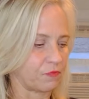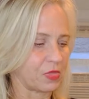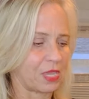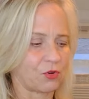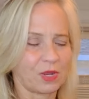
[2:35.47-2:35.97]
And
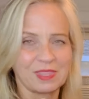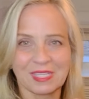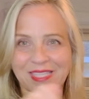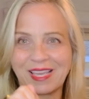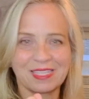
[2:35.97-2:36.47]
they create
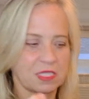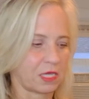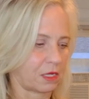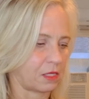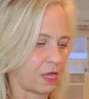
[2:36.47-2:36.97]
this nice
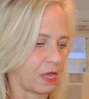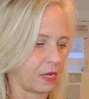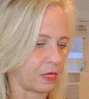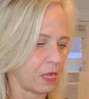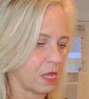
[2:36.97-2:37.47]
thick
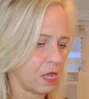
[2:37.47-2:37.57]
line.